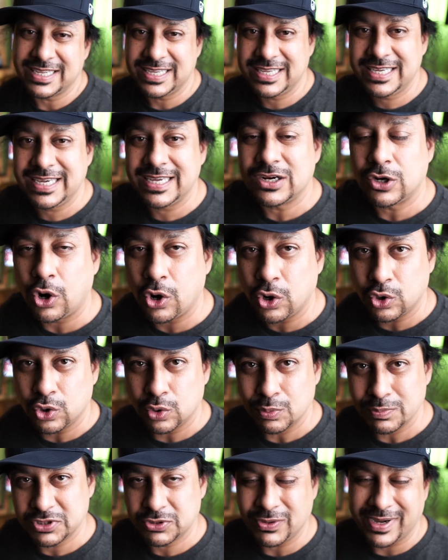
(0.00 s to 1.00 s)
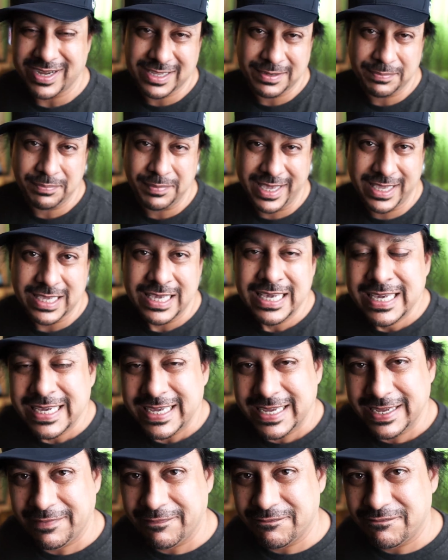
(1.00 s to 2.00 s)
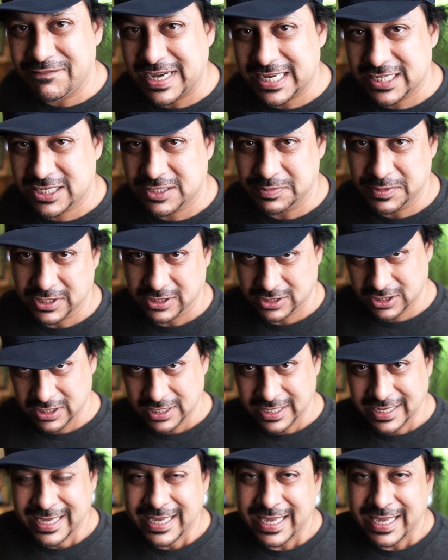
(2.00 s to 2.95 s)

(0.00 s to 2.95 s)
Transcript: get homes, so I can make investments.